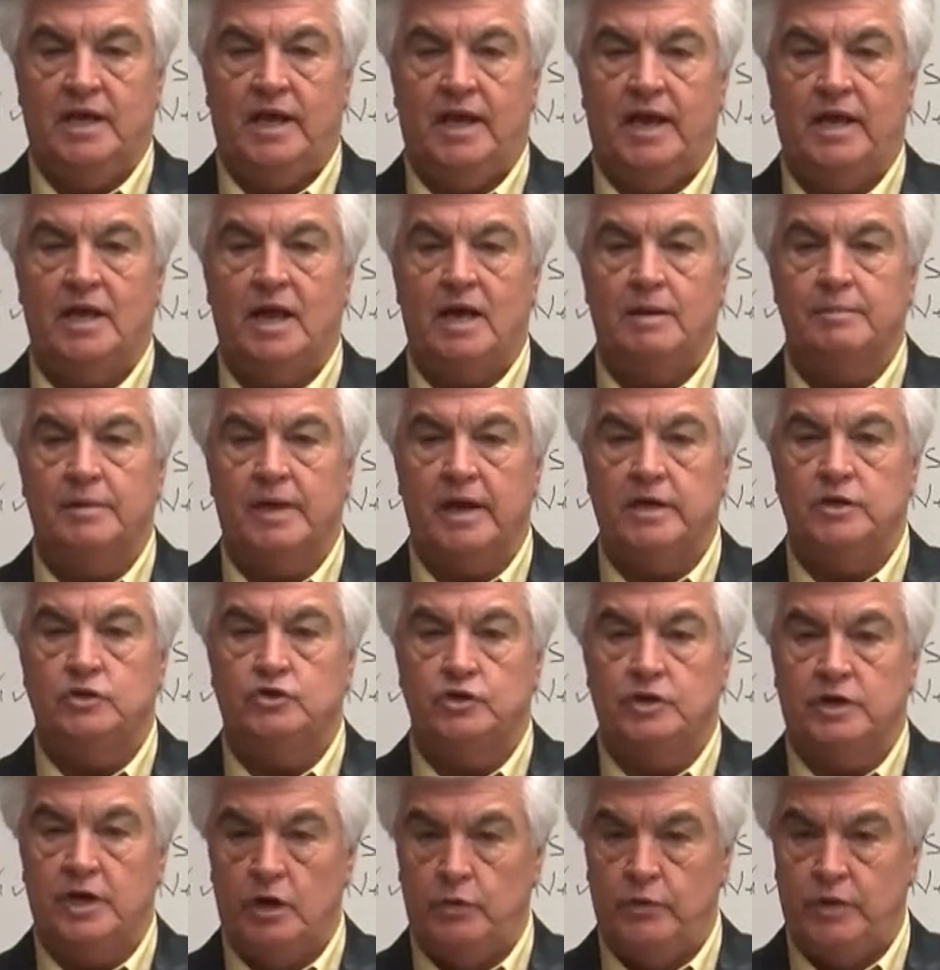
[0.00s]
And I'm going
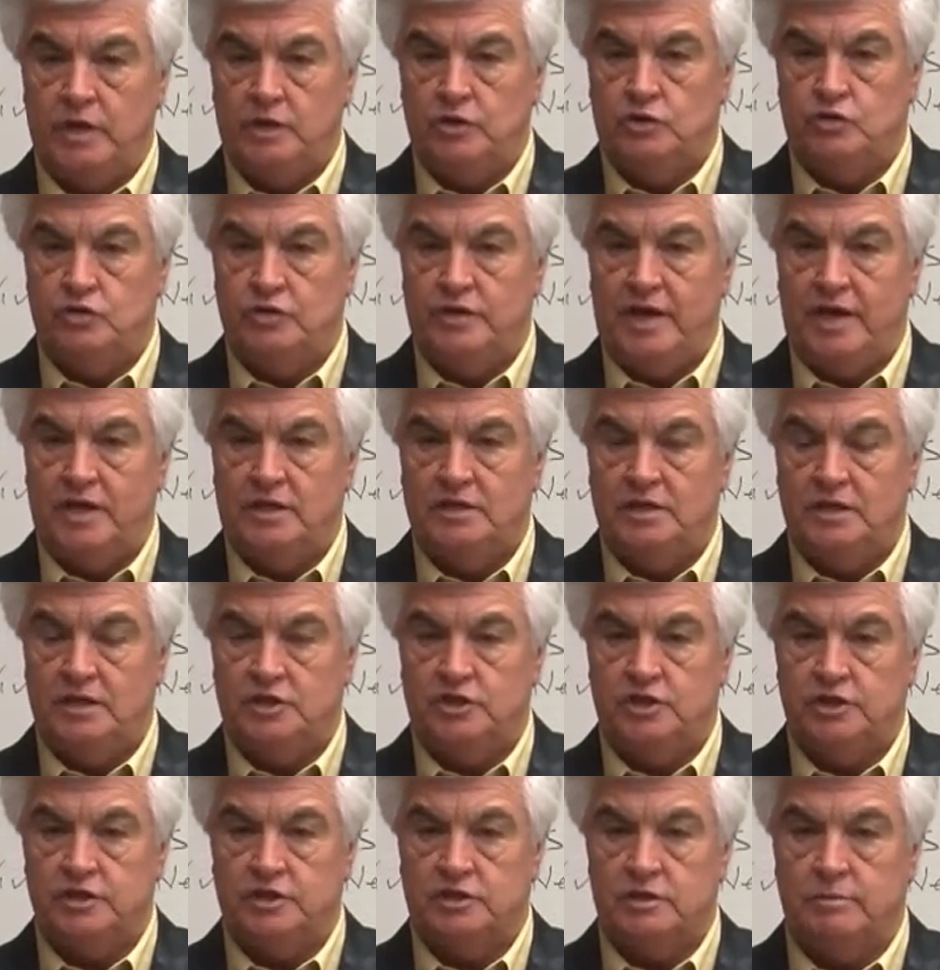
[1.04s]
to go into that in
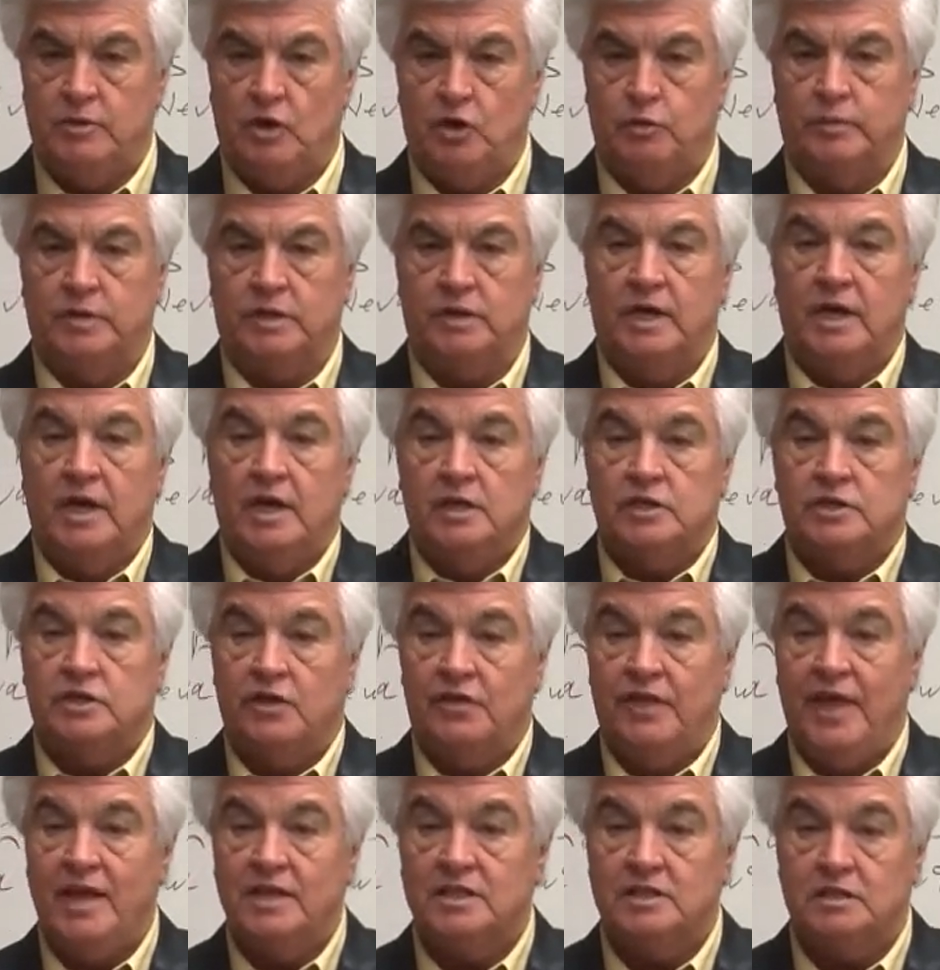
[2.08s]
just a moment. So
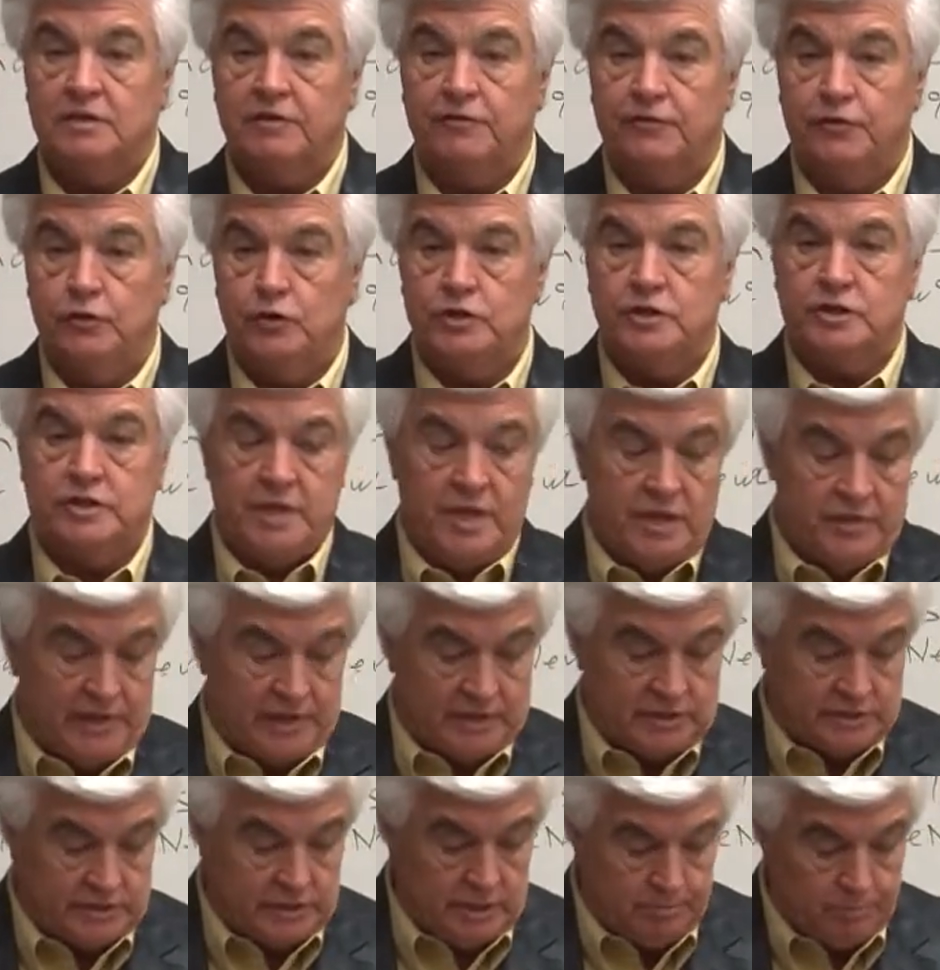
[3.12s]
that's the first thing
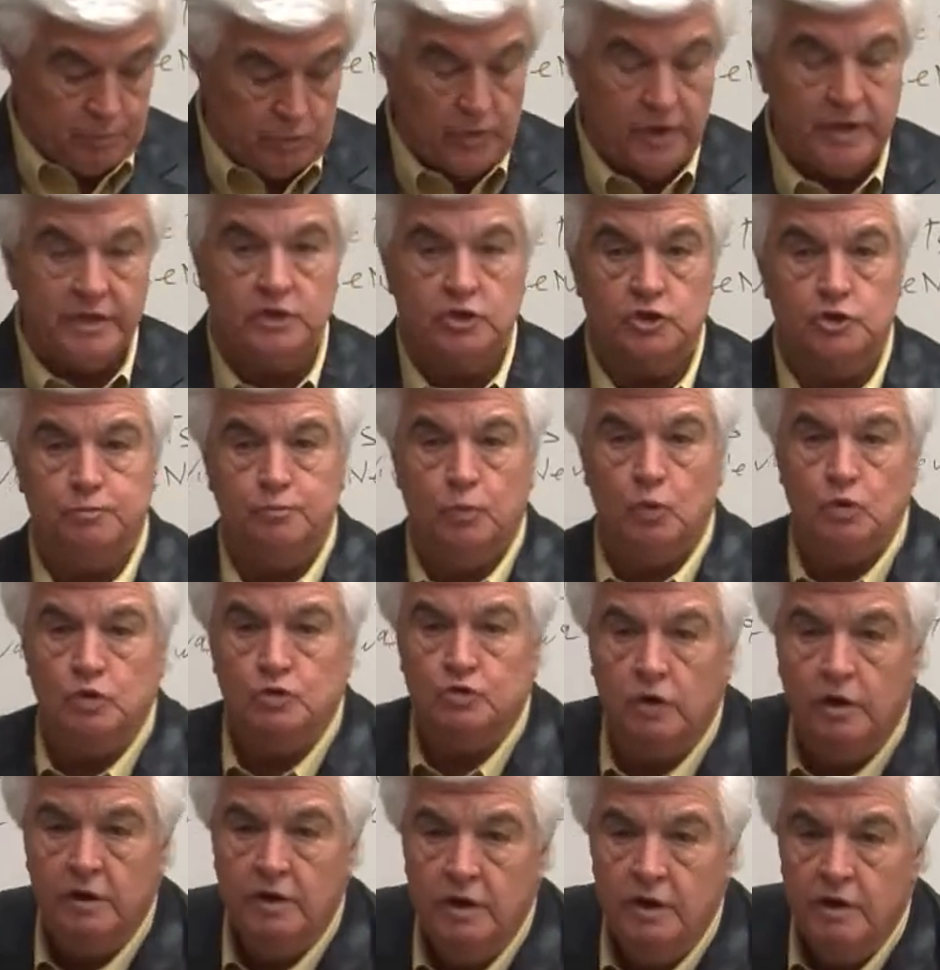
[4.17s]
that separates
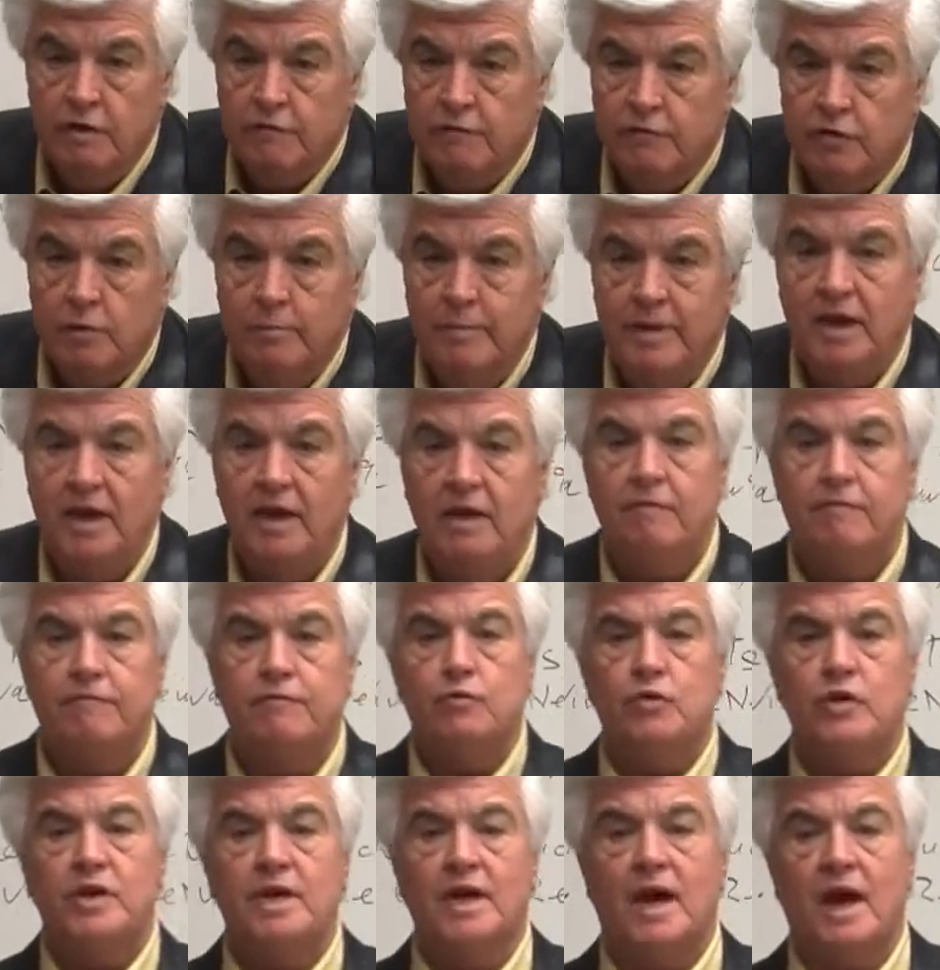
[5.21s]
Sportron from
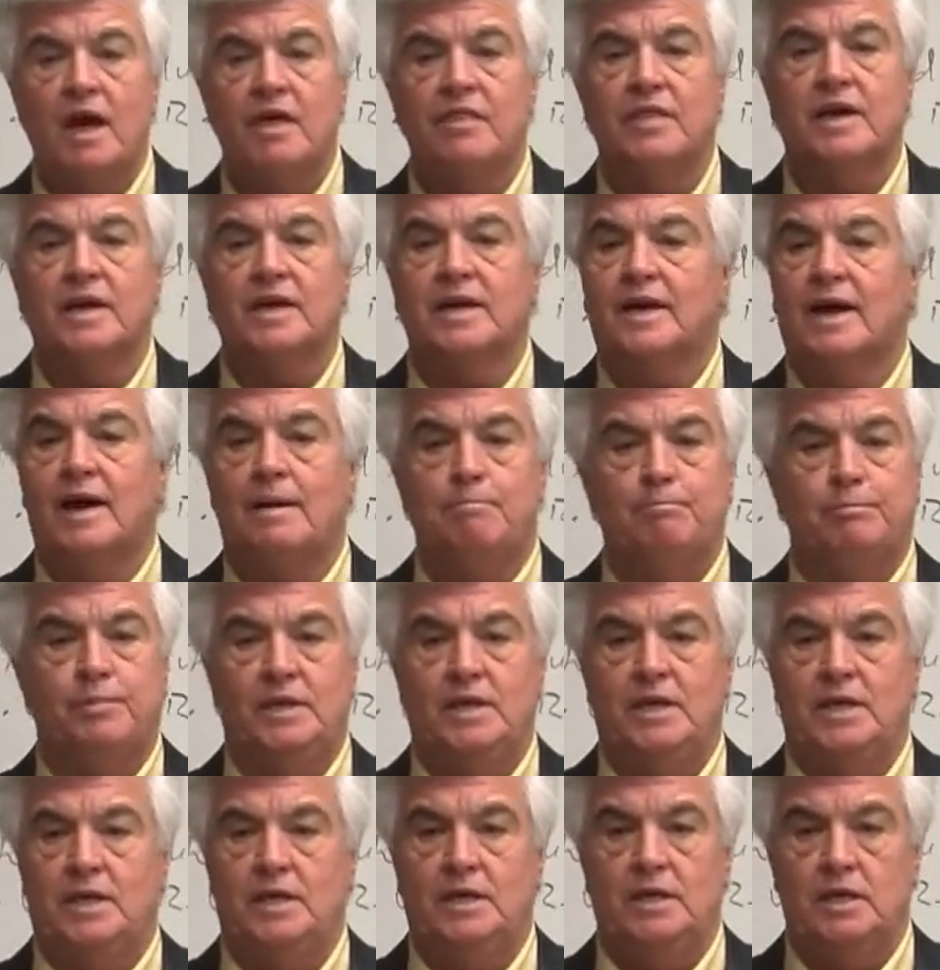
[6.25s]
every other
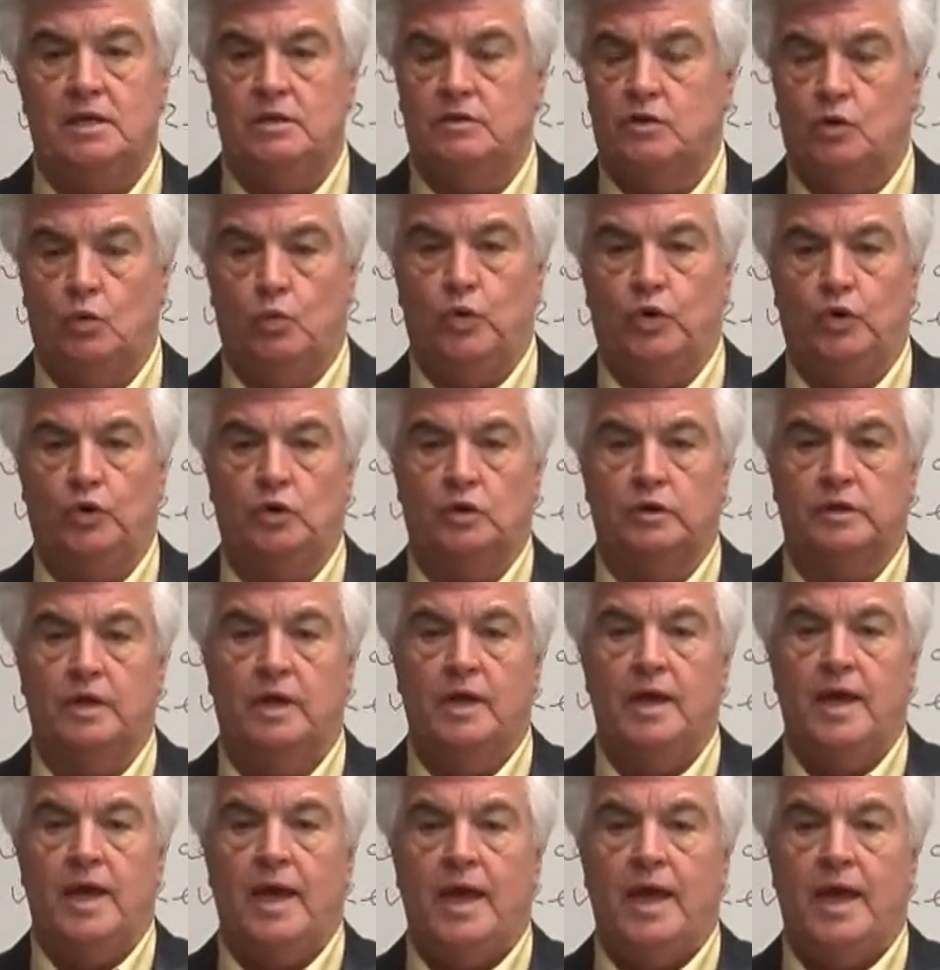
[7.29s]
company in the world.